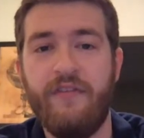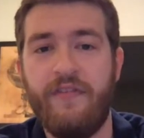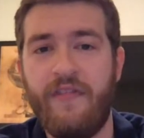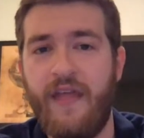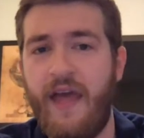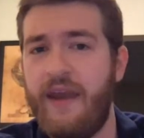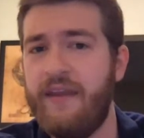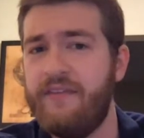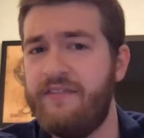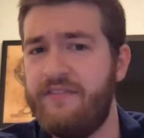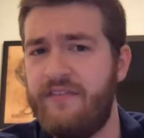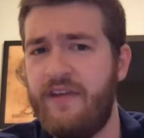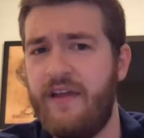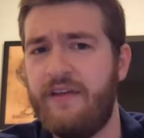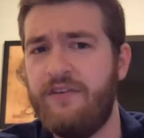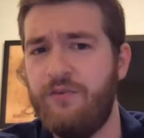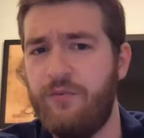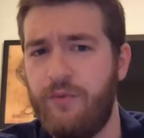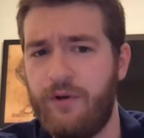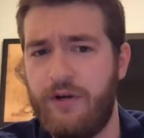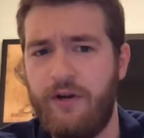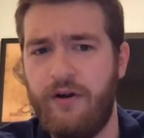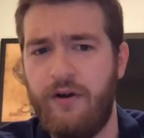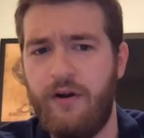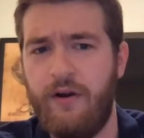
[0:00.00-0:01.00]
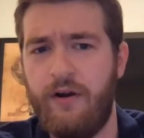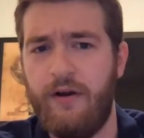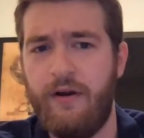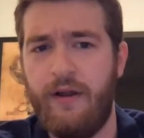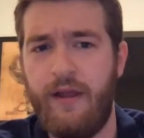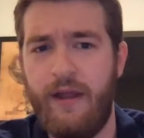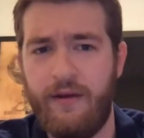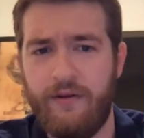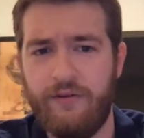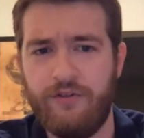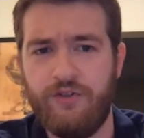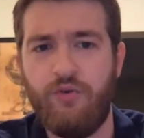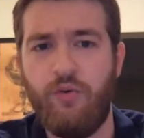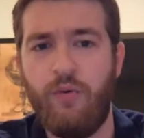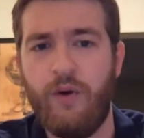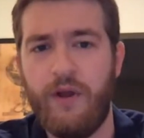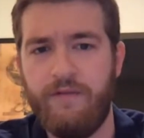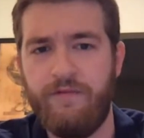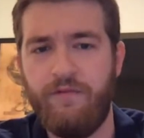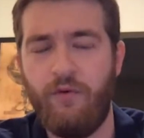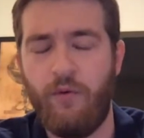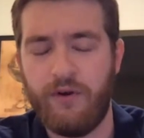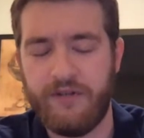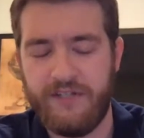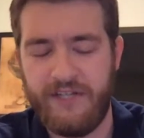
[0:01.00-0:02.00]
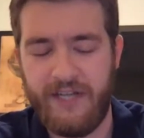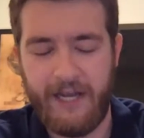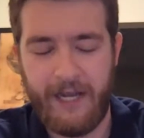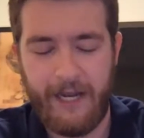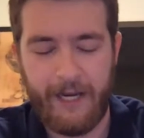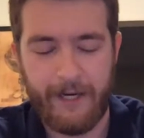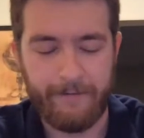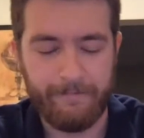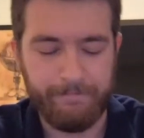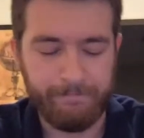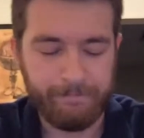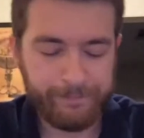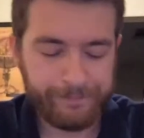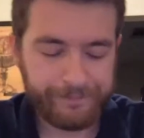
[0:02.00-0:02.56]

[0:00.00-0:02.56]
And that is set to occur in 2014.